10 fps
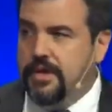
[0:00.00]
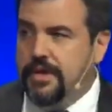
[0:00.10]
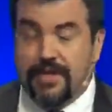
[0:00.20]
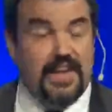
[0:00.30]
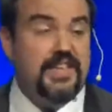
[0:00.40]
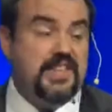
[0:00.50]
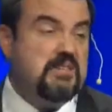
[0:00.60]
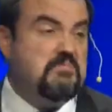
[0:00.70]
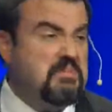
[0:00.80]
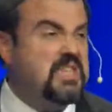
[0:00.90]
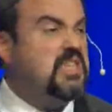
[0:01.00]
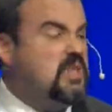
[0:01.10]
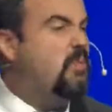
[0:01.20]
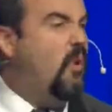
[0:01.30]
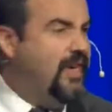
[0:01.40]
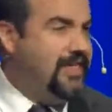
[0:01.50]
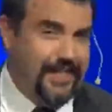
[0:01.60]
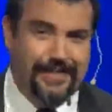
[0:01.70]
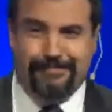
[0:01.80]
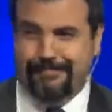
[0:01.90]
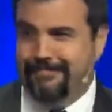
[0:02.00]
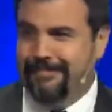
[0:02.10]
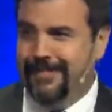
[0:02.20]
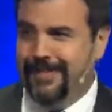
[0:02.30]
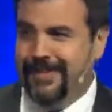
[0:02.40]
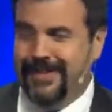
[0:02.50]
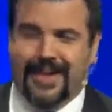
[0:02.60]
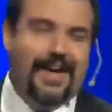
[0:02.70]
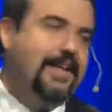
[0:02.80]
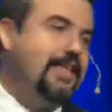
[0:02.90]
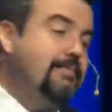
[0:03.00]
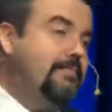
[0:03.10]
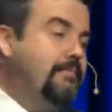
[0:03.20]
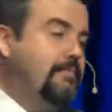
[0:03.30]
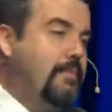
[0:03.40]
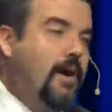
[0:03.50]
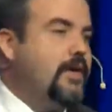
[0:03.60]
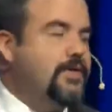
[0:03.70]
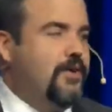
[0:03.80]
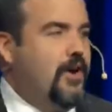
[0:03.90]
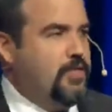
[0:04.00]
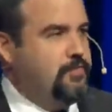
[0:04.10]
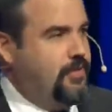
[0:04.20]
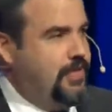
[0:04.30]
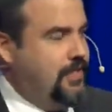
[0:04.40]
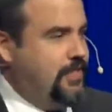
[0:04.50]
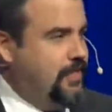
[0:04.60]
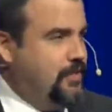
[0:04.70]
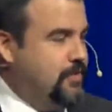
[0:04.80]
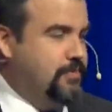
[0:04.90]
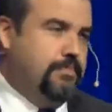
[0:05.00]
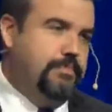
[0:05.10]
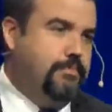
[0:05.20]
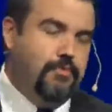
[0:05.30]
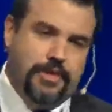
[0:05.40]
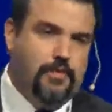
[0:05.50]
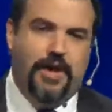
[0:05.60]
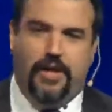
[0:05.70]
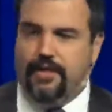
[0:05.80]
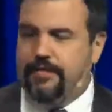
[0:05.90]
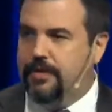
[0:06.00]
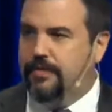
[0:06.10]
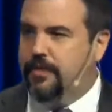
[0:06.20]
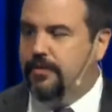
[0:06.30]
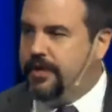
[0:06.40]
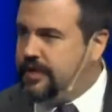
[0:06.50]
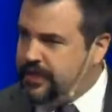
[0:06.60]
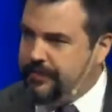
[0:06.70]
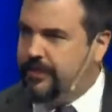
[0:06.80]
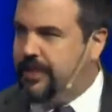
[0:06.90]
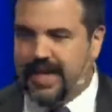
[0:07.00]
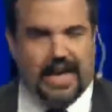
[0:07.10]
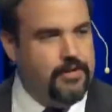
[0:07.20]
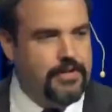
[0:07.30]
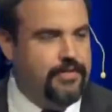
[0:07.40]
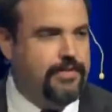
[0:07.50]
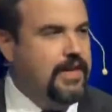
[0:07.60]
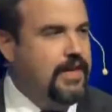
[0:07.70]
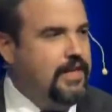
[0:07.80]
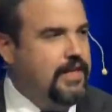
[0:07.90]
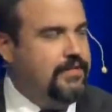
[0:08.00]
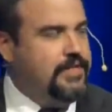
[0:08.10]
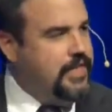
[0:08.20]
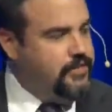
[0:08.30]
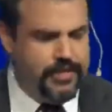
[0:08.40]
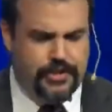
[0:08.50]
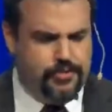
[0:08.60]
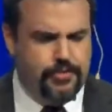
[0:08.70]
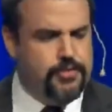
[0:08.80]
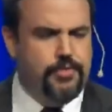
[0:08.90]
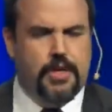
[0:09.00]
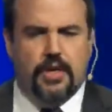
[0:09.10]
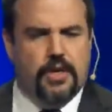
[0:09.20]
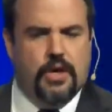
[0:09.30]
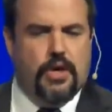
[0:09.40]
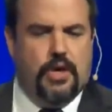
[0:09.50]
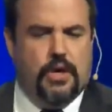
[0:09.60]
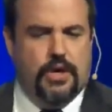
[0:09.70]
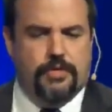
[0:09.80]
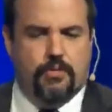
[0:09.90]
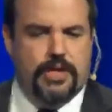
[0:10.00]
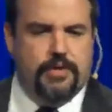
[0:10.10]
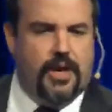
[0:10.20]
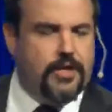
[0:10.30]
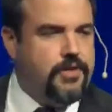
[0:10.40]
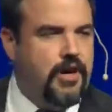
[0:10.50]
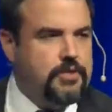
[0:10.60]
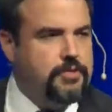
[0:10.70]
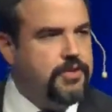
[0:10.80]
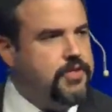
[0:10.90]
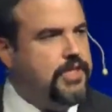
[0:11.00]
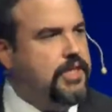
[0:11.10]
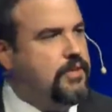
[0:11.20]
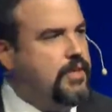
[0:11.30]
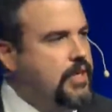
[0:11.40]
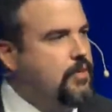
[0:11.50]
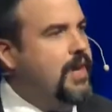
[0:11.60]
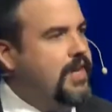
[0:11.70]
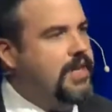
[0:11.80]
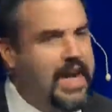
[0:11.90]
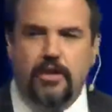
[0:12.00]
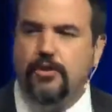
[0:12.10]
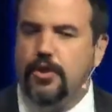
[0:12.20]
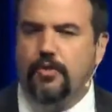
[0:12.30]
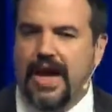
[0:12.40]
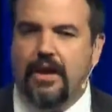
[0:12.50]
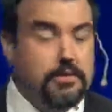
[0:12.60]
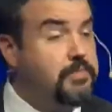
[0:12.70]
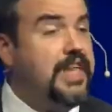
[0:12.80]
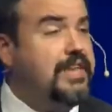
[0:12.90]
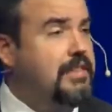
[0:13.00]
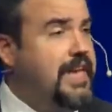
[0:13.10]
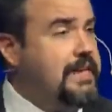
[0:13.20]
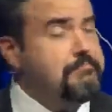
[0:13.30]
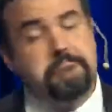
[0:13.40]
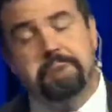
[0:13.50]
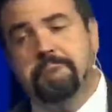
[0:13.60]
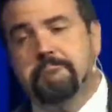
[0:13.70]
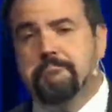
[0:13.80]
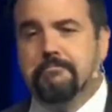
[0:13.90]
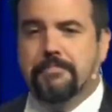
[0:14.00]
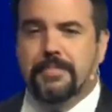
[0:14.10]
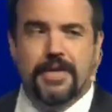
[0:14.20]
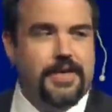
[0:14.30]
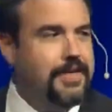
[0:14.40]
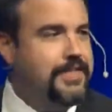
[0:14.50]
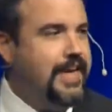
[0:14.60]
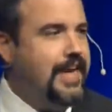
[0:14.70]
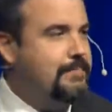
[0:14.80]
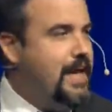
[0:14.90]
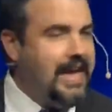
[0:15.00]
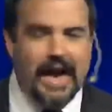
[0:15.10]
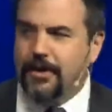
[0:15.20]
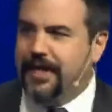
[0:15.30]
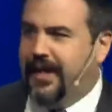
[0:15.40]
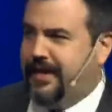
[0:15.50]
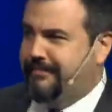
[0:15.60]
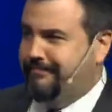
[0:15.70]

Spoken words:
if anything, disappointing. I think Mark's gospel does this pretty well. If you look at the different accounts of his entry into Jerusalem, if you read Mark's gospel, you see he went in, had a look around, it was getting late, they headed back out again.